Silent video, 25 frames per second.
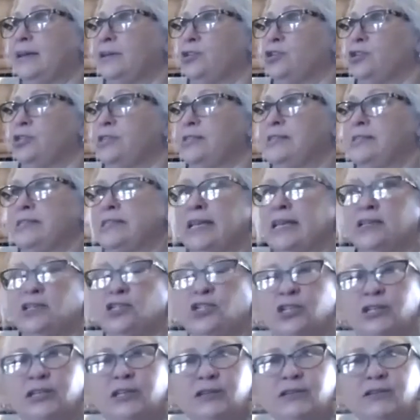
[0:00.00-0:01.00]
She said
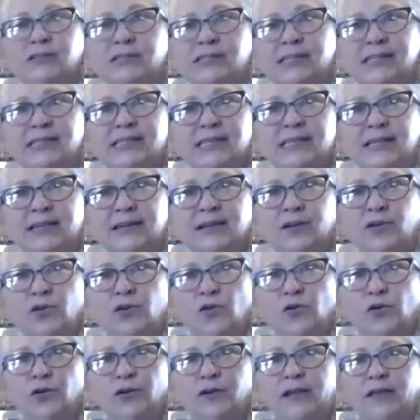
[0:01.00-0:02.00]
she uses an
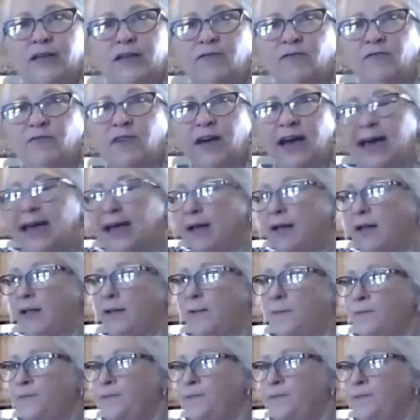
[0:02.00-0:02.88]
accordion file,